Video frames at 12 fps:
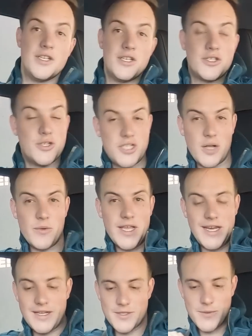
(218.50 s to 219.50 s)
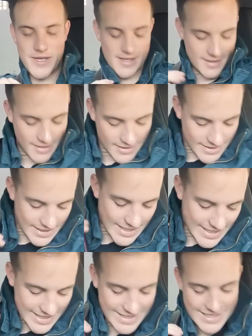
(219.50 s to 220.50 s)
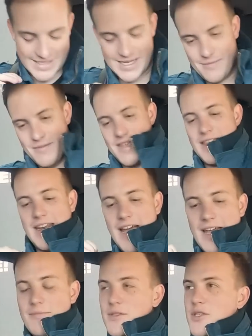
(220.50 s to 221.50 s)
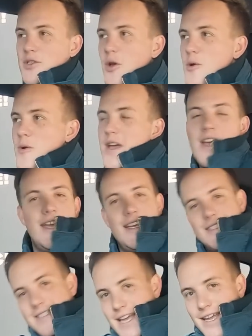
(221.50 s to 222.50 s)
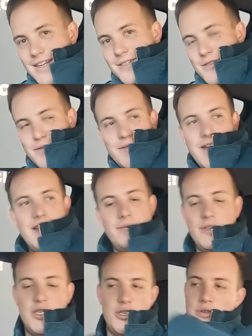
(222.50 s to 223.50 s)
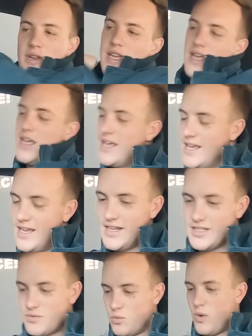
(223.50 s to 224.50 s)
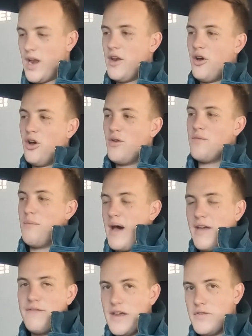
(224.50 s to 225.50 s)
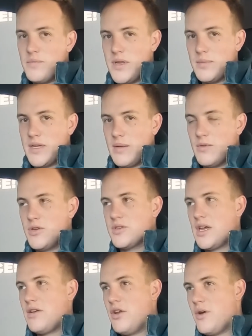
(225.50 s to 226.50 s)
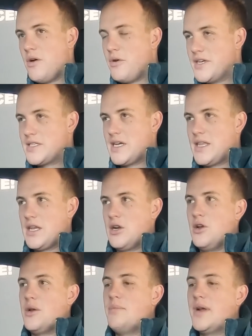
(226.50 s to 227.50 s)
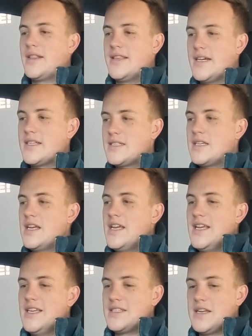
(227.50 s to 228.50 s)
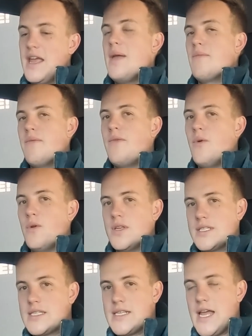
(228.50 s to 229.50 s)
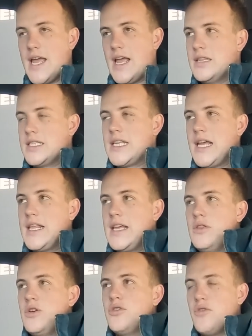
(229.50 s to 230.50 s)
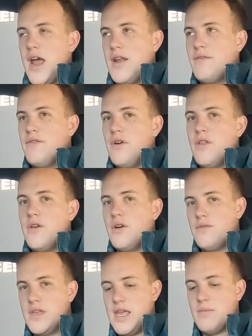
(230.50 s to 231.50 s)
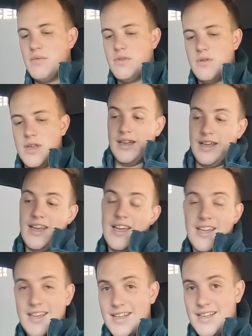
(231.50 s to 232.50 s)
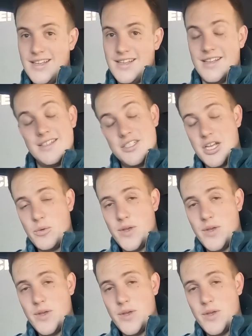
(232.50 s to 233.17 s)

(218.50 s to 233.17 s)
So shall we get into it? This is something that I am so excited to finally be shooting. It is one of my favorite BMWs. I know I always say that a lot, but this is an M4. This is like the grandfather of the M3. Shall